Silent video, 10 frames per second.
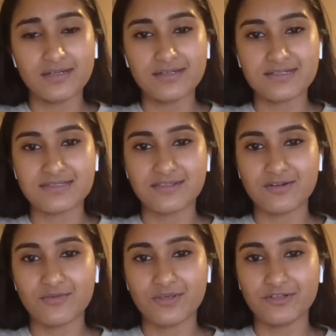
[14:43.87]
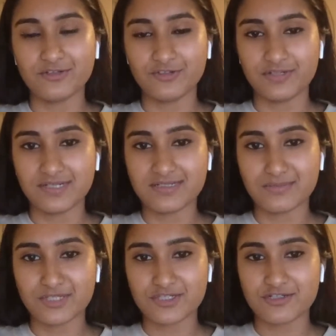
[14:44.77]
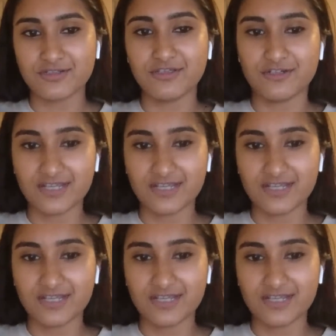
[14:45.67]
It's, you know, mm-hmm. what you're learning to make sure that you're